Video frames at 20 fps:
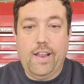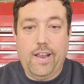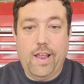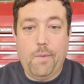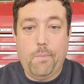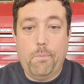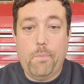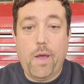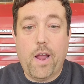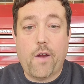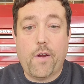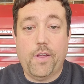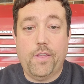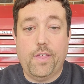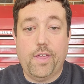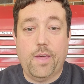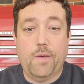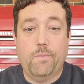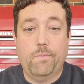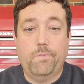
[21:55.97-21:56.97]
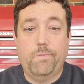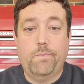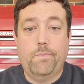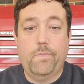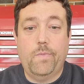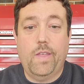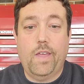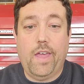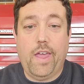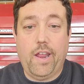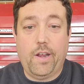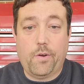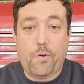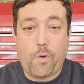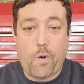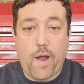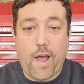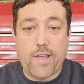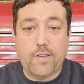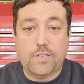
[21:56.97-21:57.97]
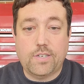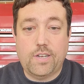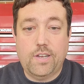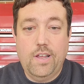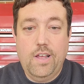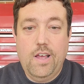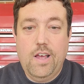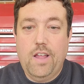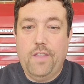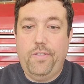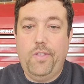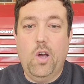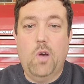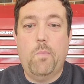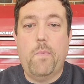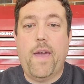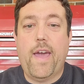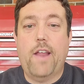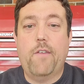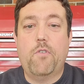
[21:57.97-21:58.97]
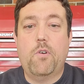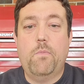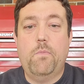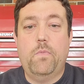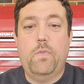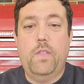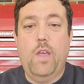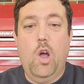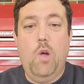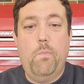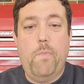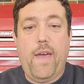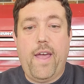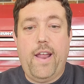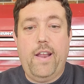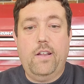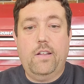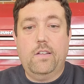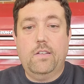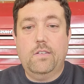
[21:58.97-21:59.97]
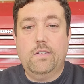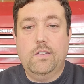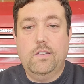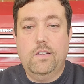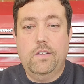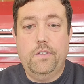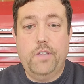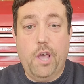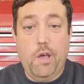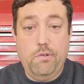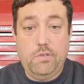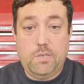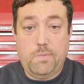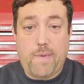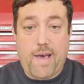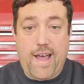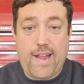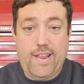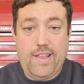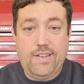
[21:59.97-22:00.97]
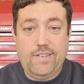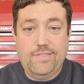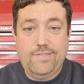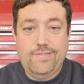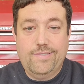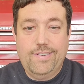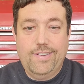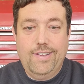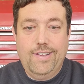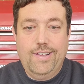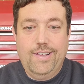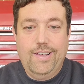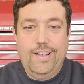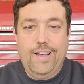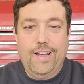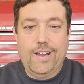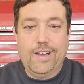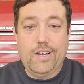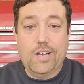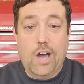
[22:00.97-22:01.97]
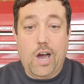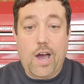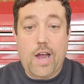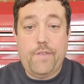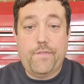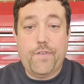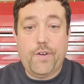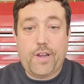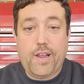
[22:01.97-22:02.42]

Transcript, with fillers: and I bury them in Christ. No man, no man knows about it. God